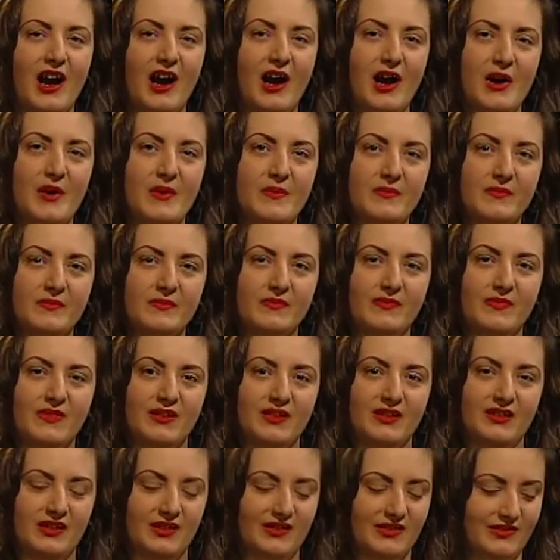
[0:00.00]
um,
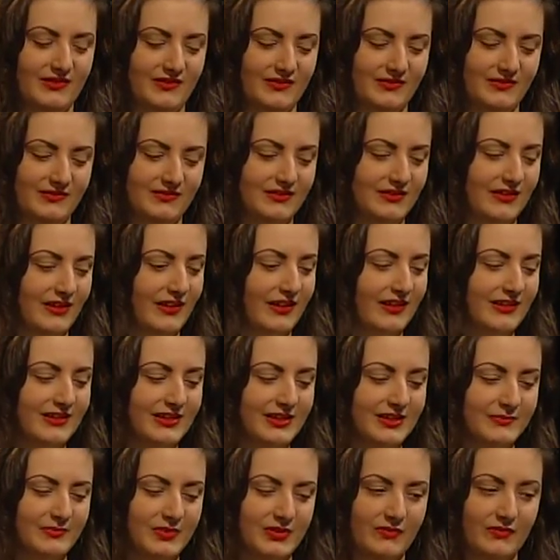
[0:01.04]
you know, trying
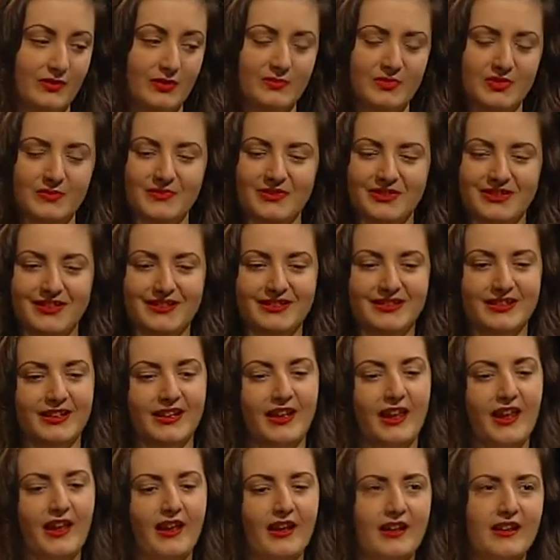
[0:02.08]
to perform as much as I
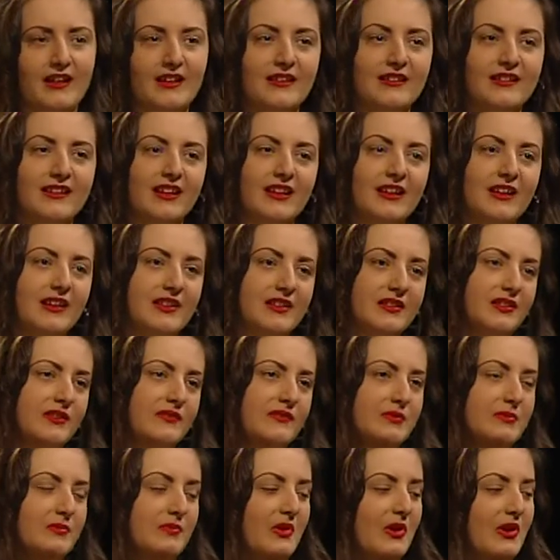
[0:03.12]
can, mm.
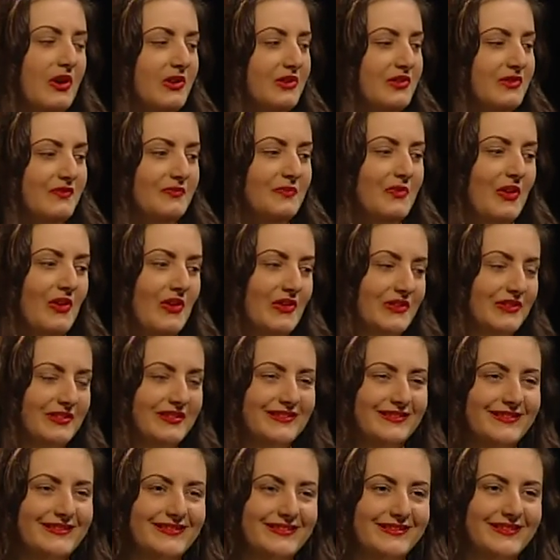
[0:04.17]
different parts of
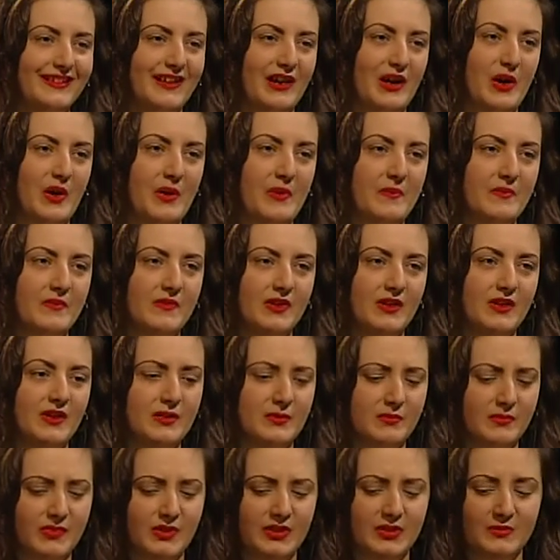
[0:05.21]
Boston, um,
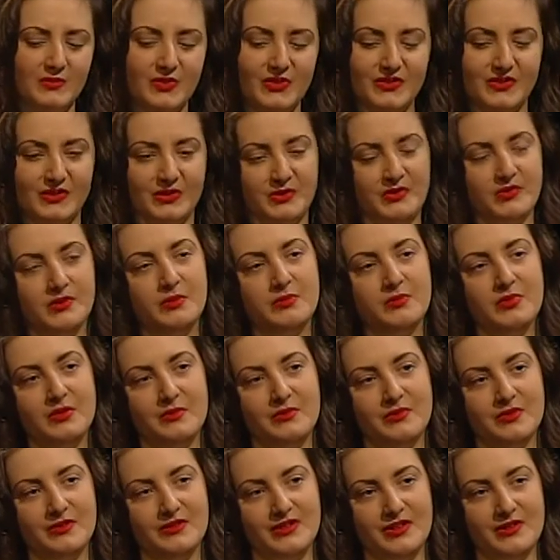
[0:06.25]
bring music to the
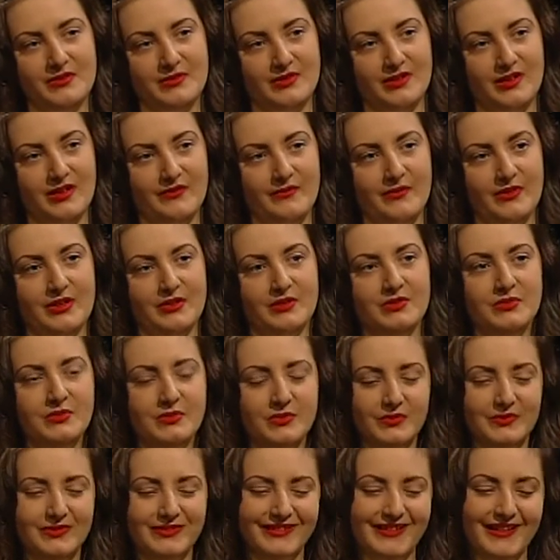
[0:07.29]
people. That's what I want to
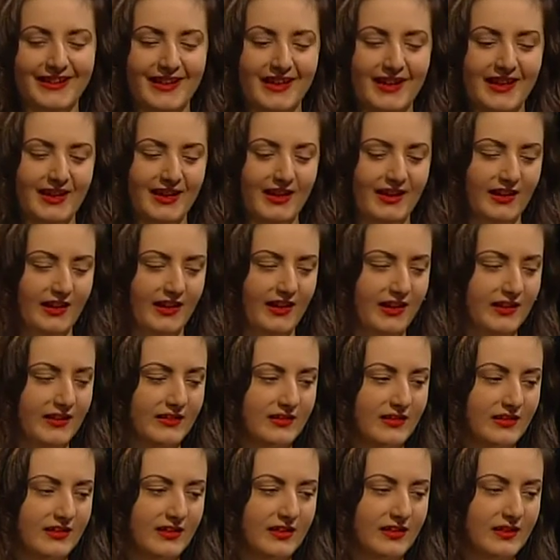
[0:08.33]
do.
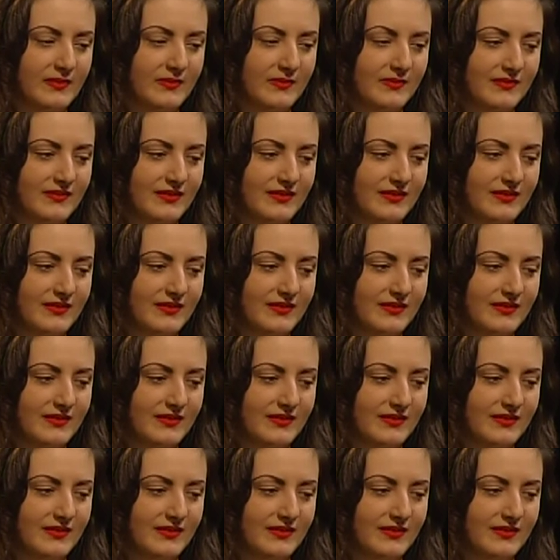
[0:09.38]
And uh,